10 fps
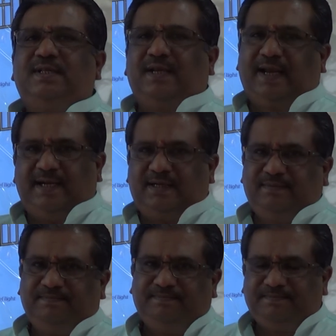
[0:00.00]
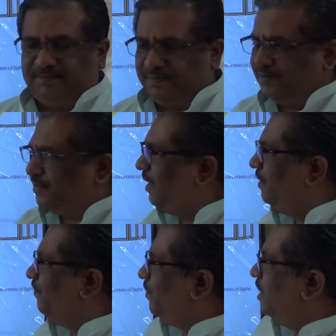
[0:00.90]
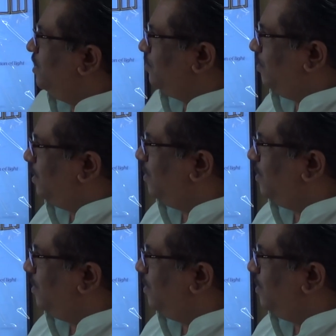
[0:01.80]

the light. Okay, so note down